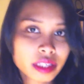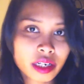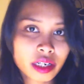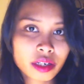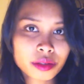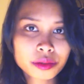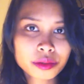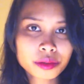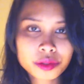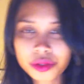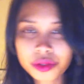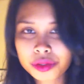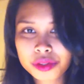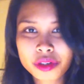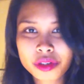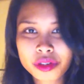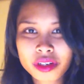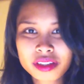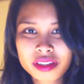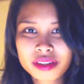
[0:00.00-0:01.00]
that are also
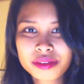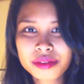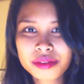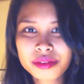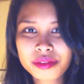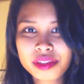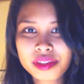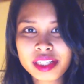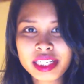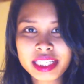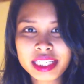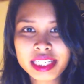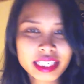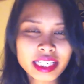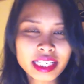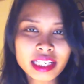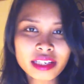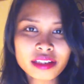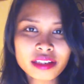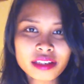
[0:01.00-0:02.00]
not really
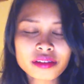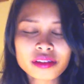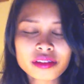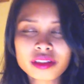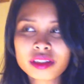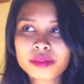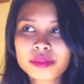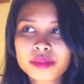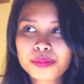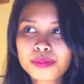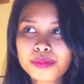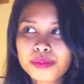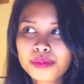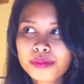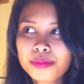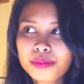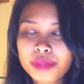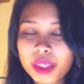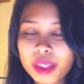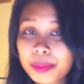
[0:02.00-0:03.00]
keen on
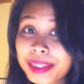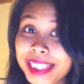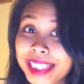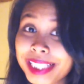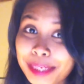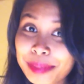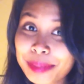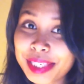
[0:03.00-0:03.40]
people